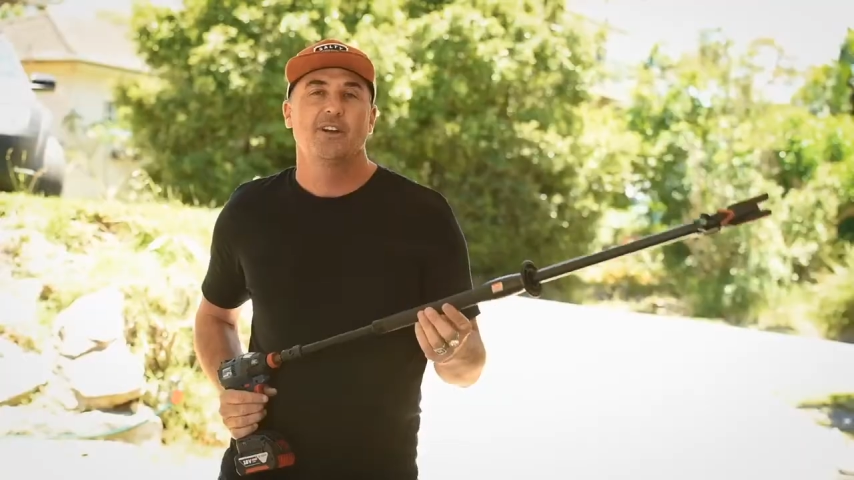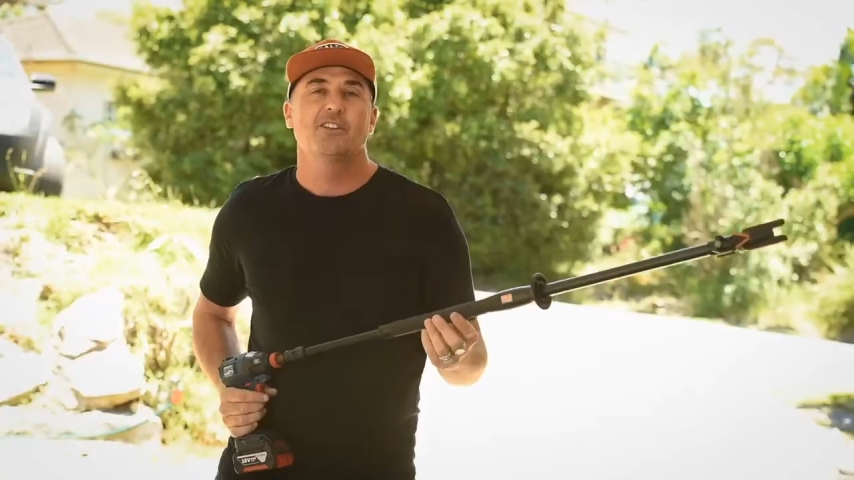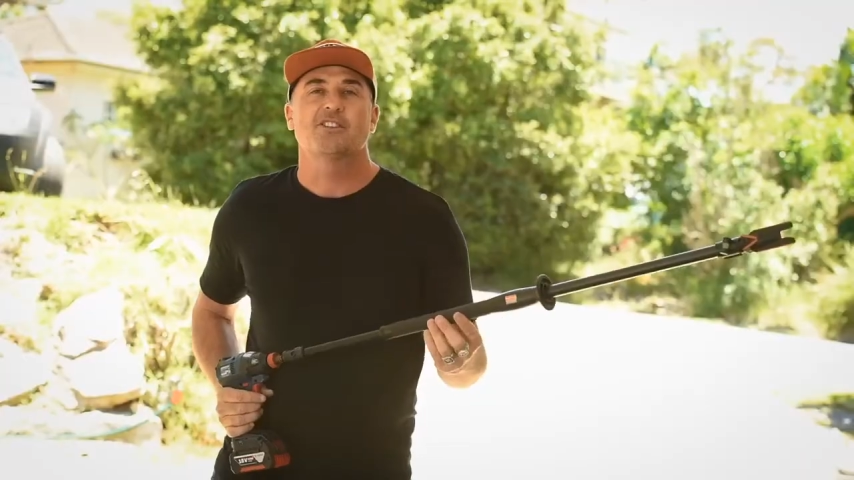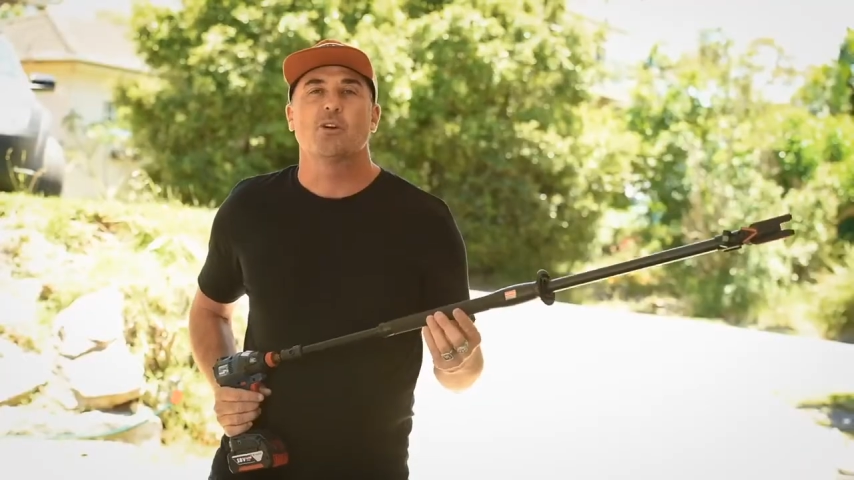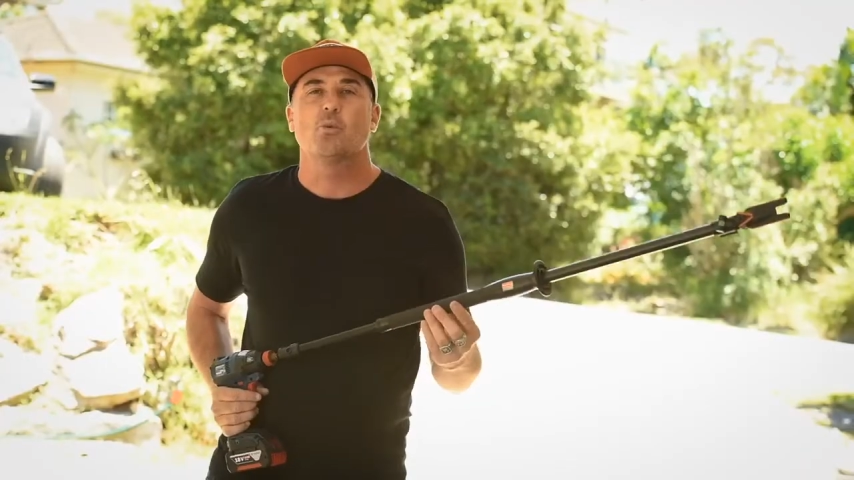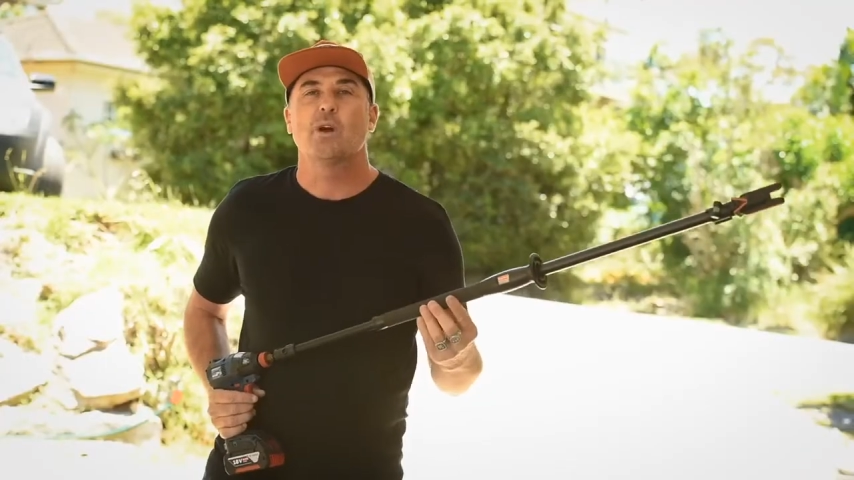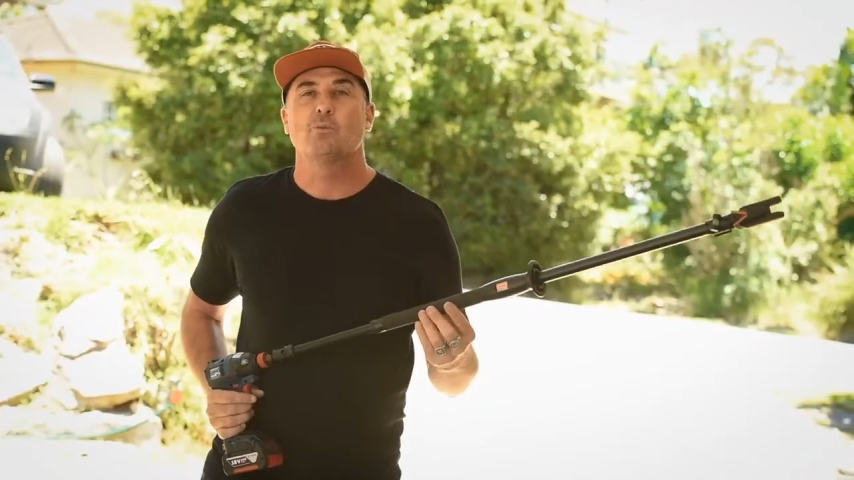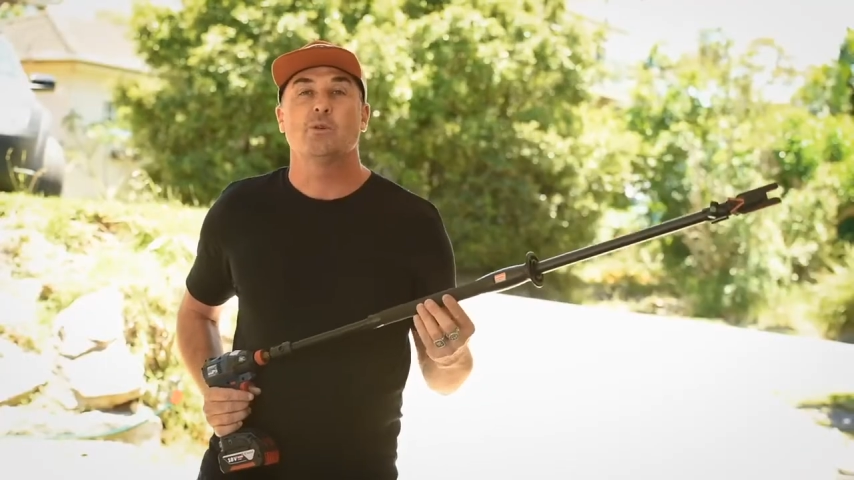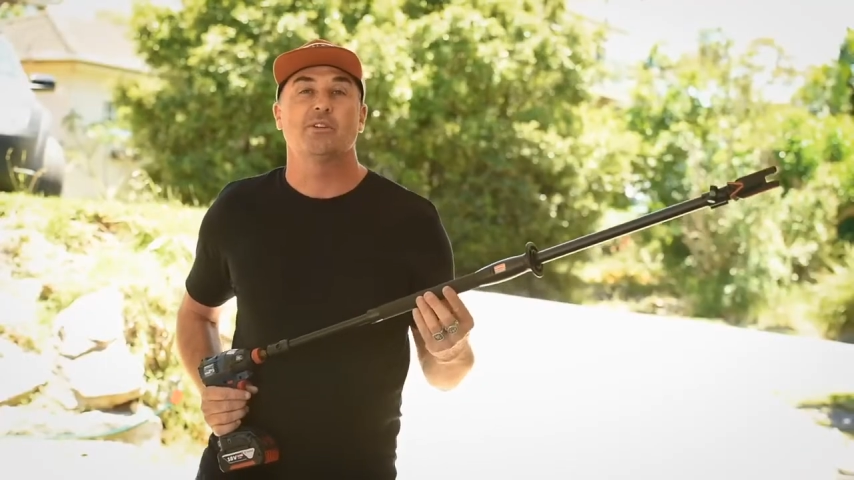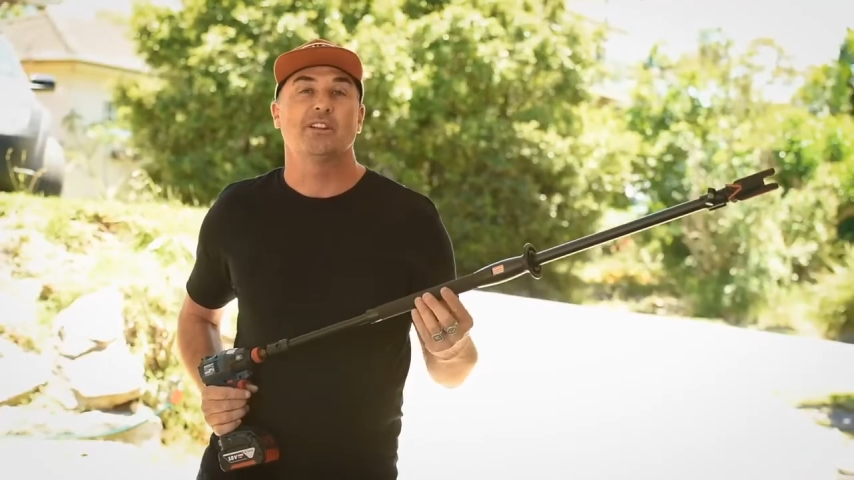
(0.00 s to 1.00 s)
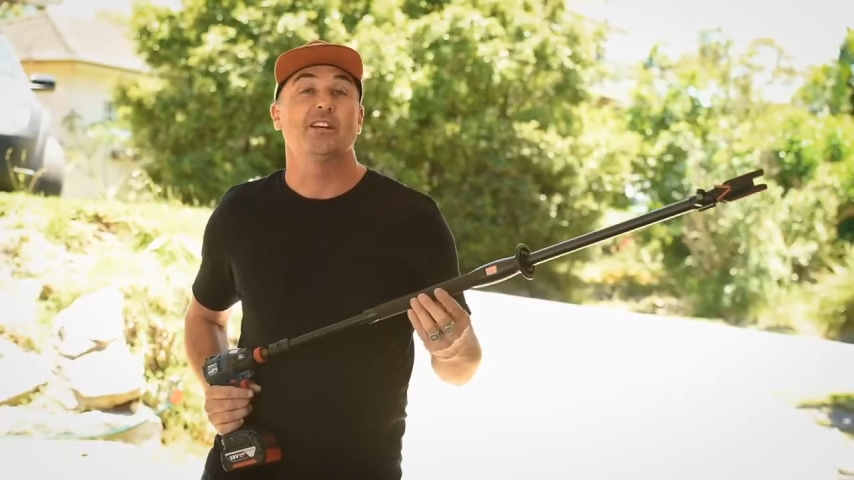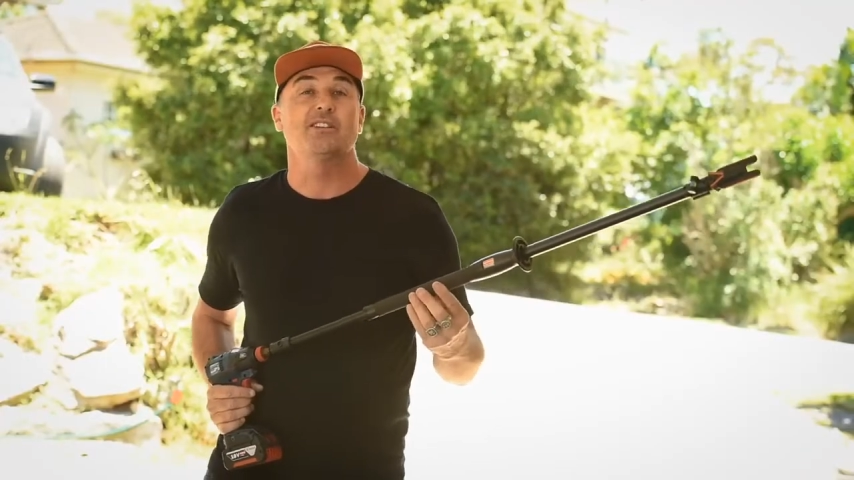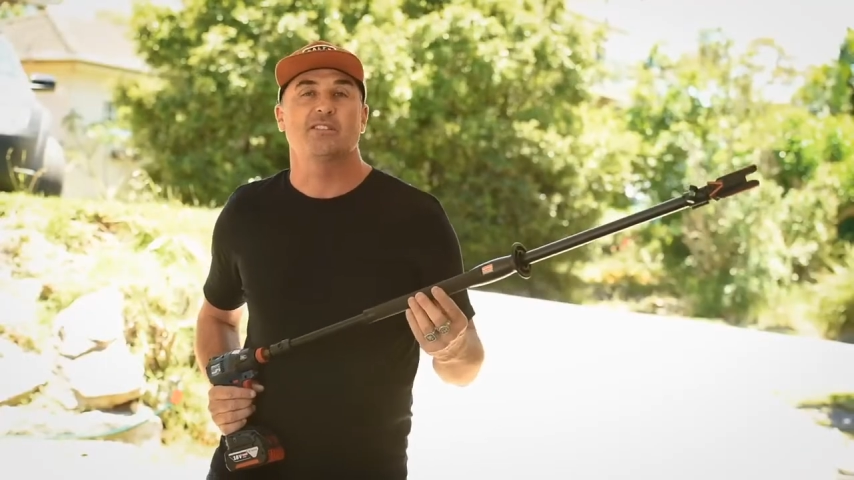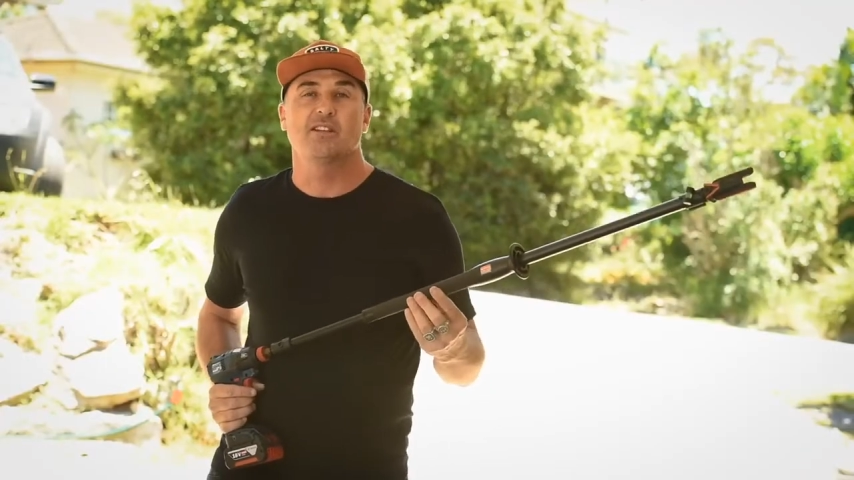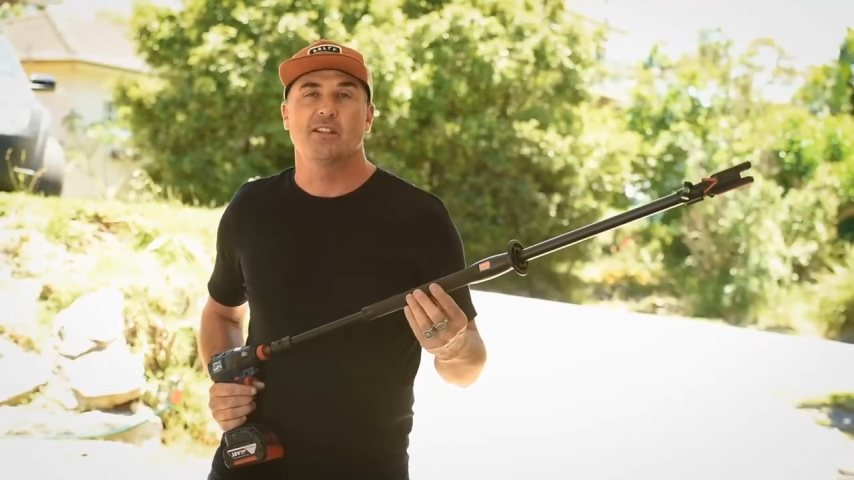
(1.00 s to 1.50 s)
So when we
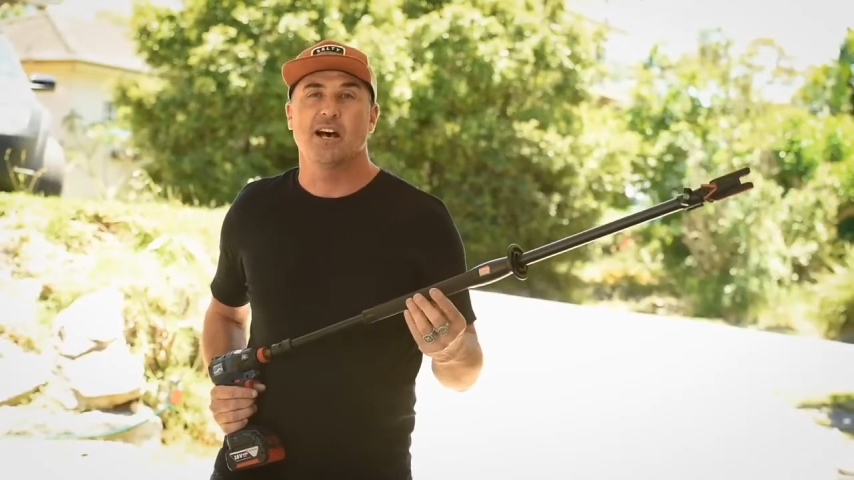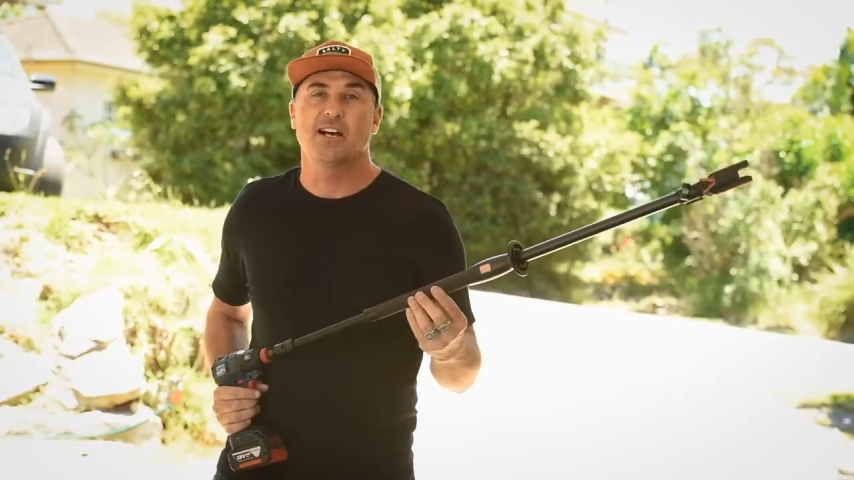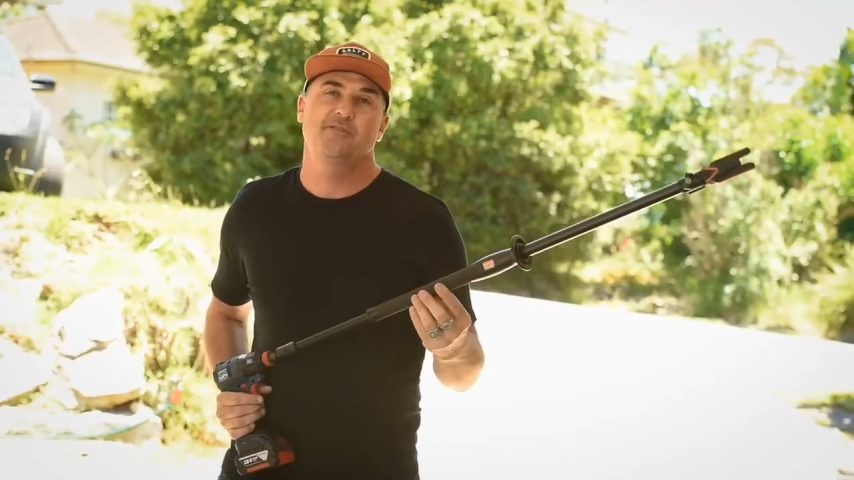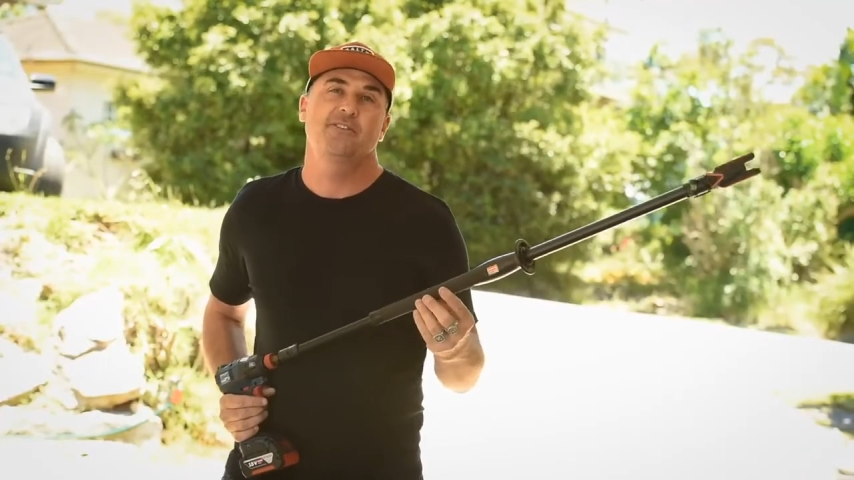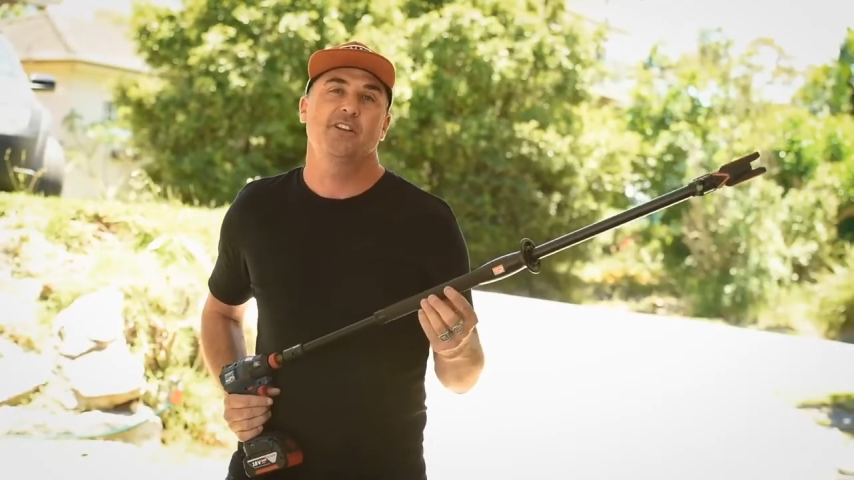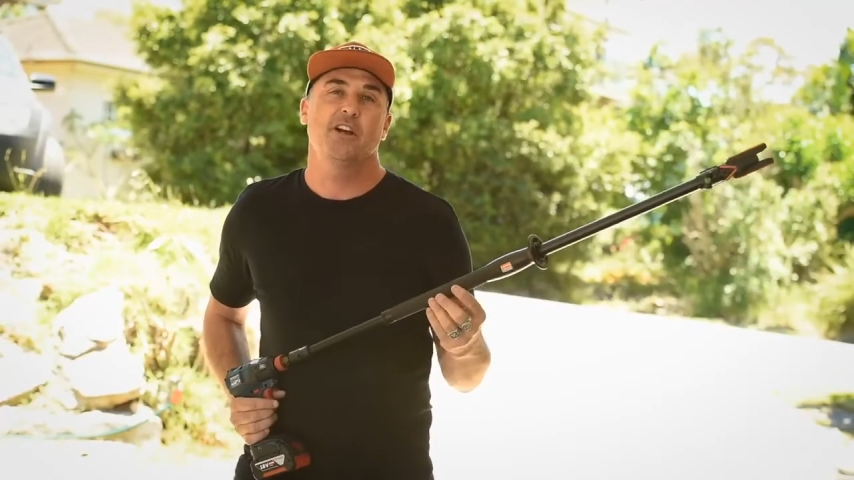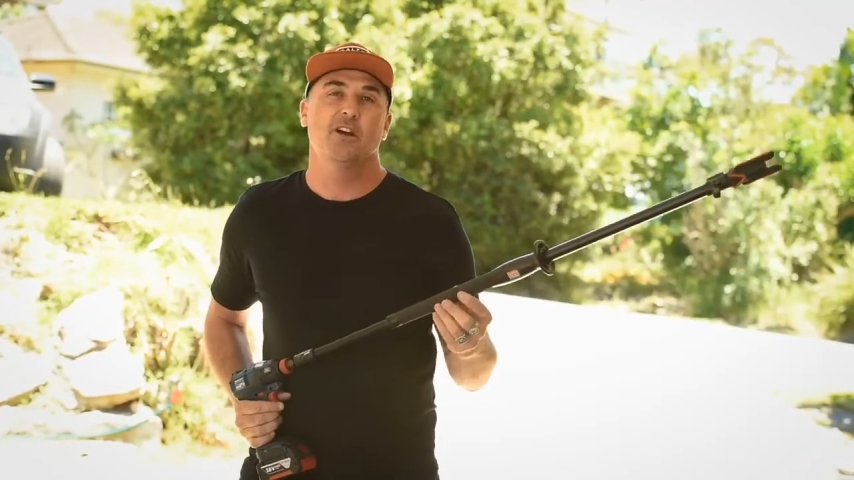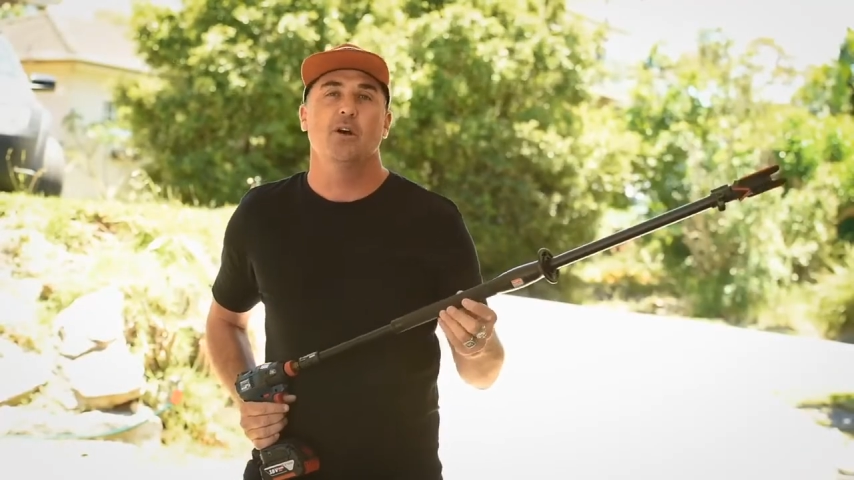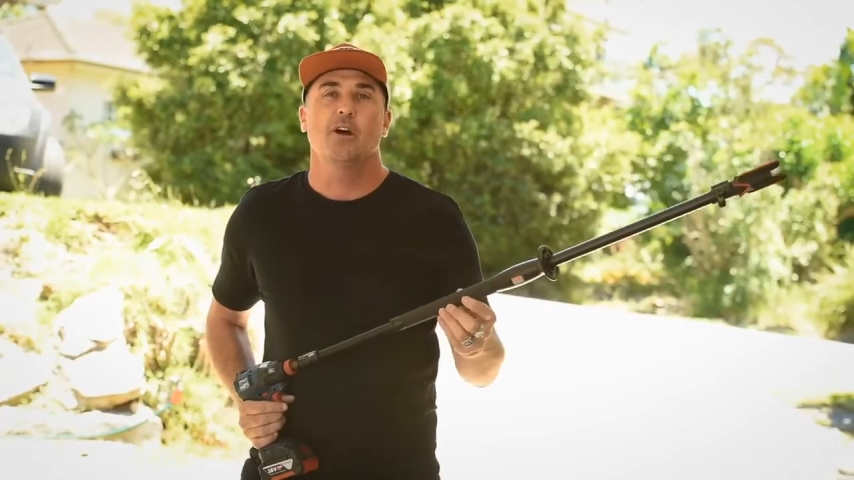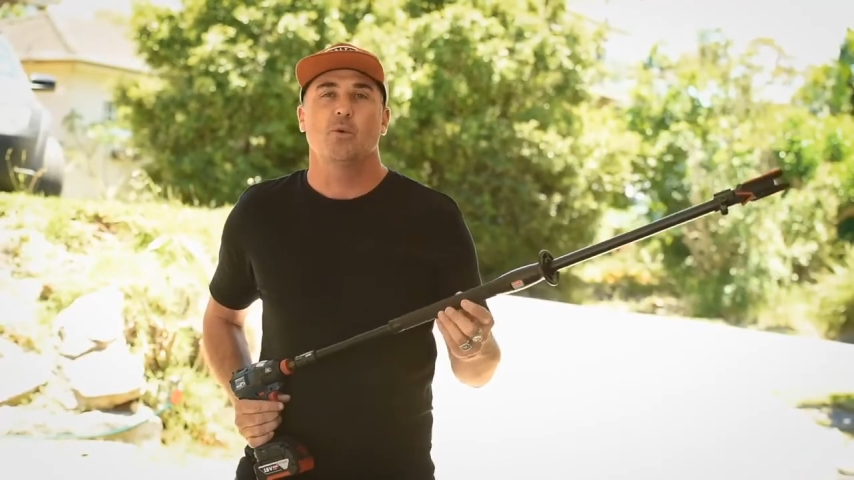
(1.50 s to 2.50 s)
released the last video